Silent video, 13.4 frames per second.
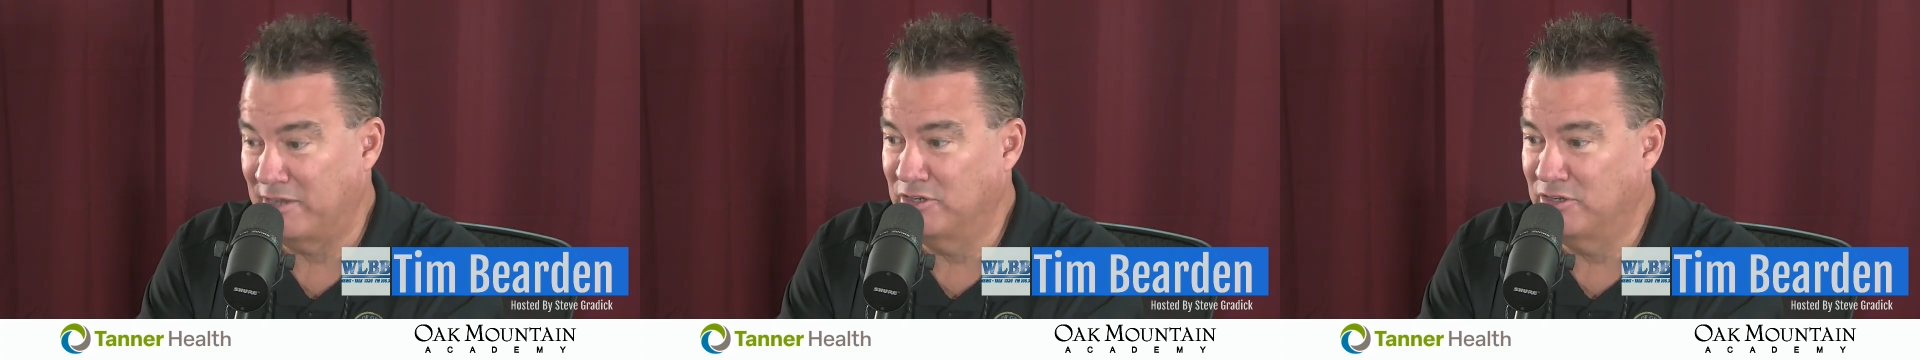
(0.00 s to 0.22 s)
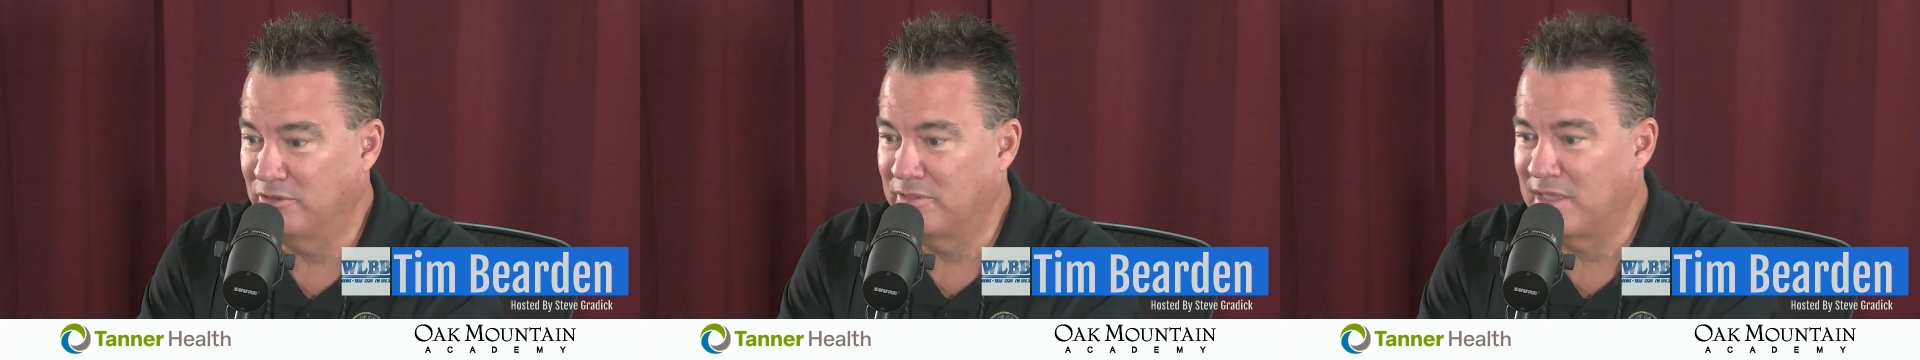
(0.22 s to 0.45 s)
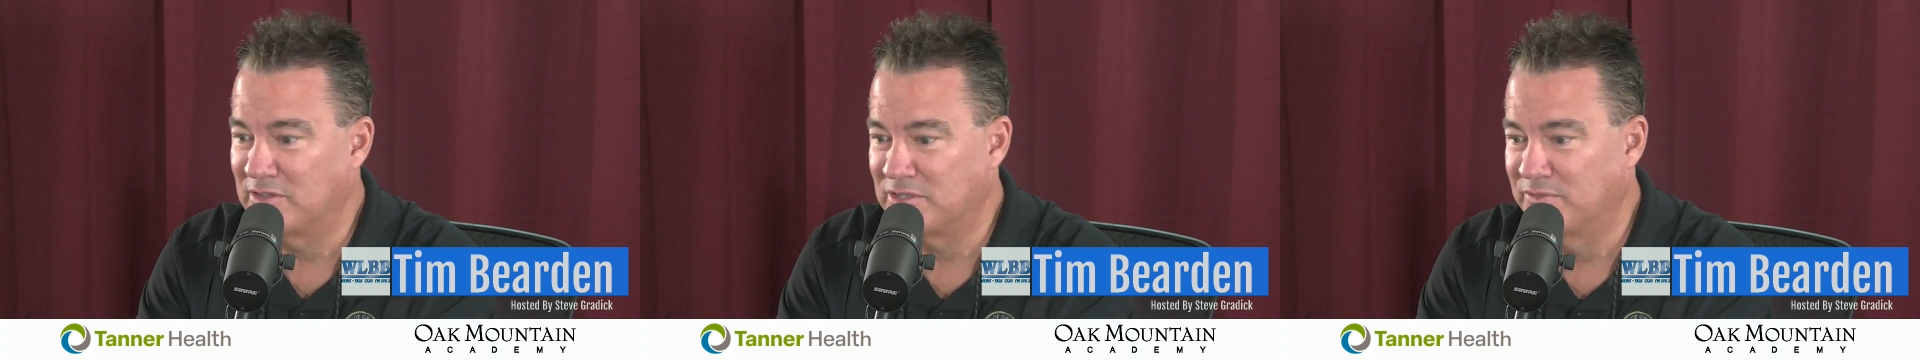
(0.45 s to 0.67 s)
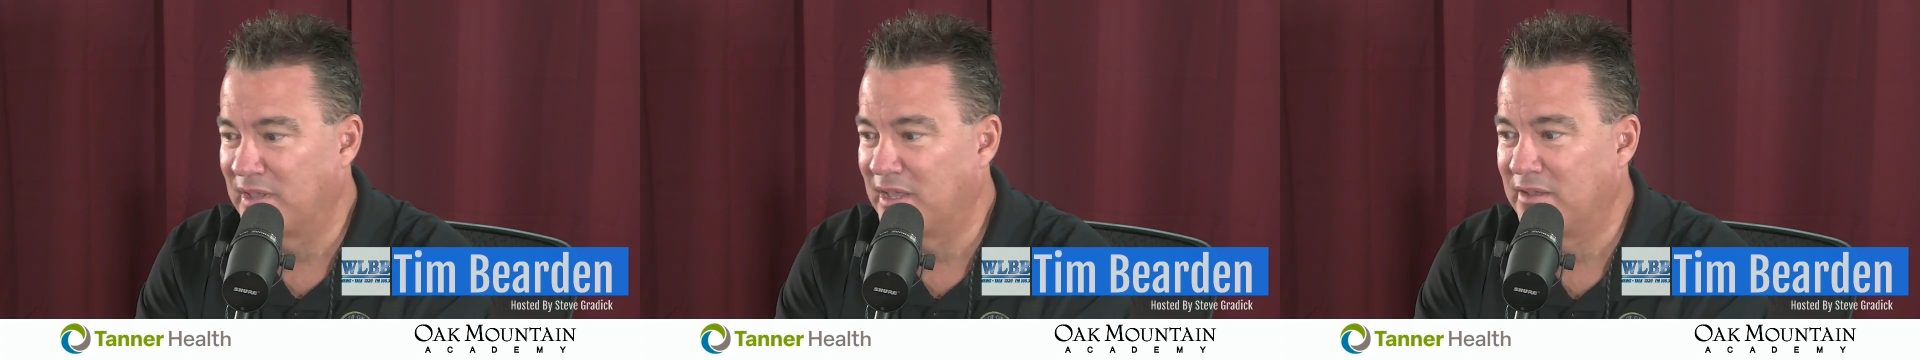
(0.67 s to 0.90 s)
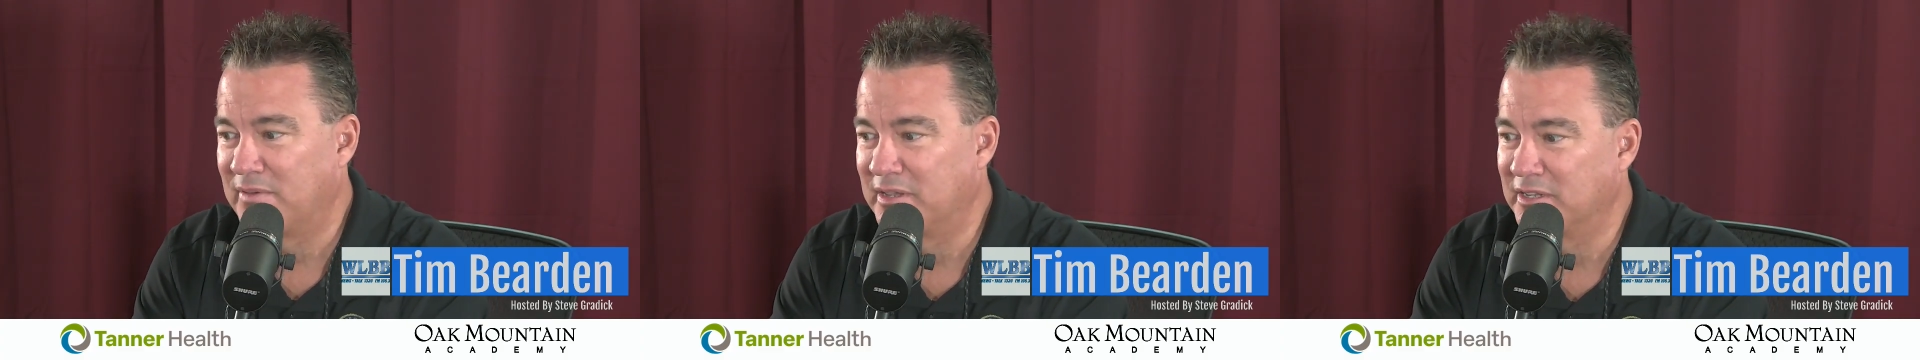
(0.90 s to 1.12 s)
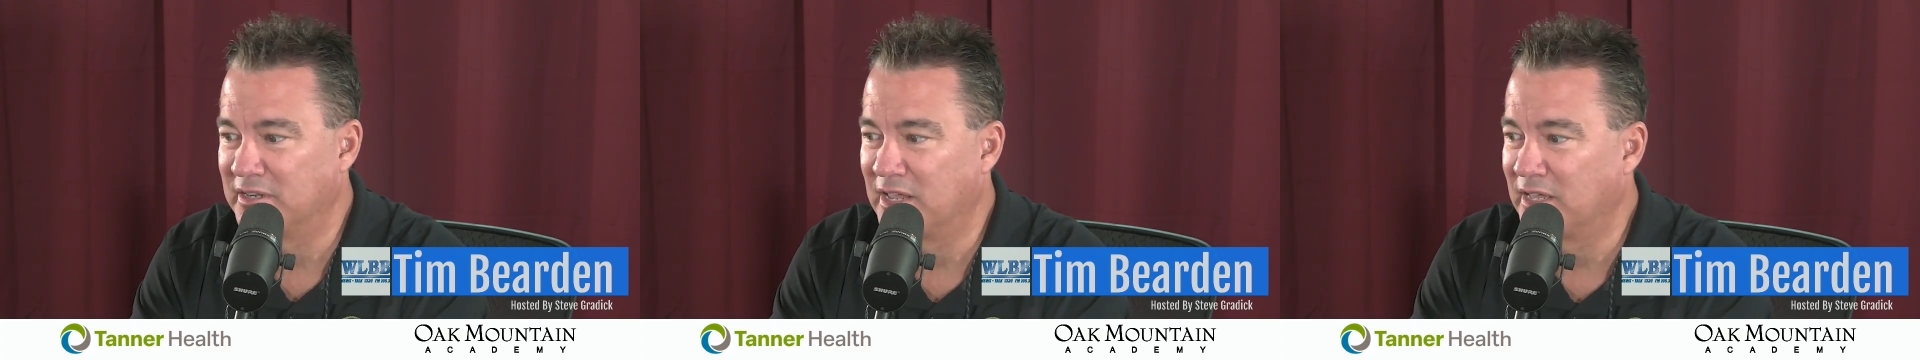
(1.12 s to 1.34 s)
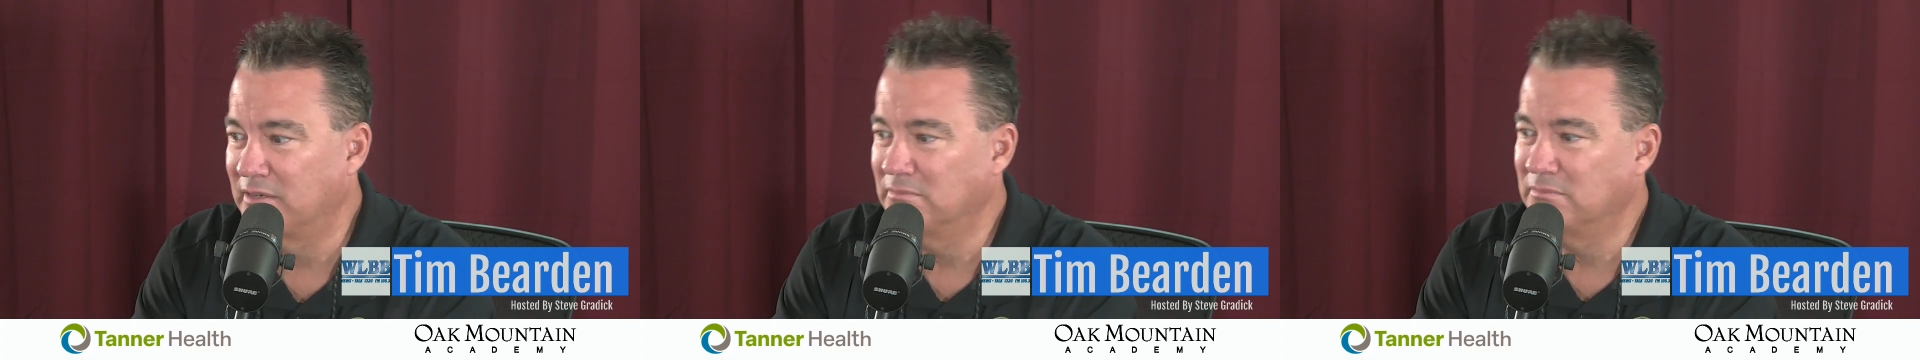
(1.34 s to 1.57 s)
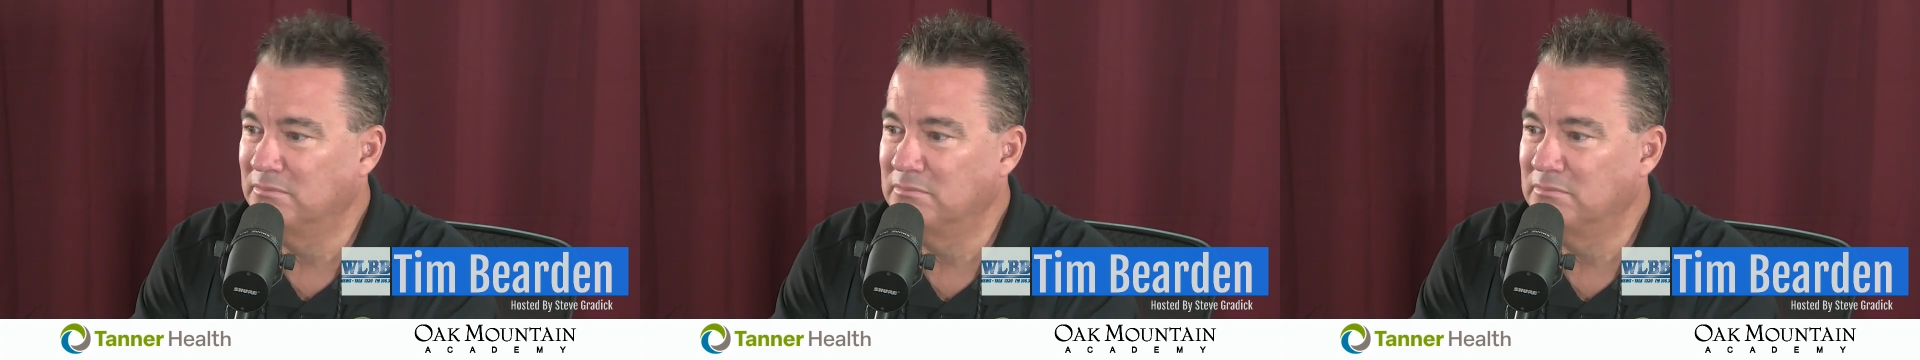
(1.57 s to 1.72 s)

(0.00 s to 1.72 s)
in 2005, I did not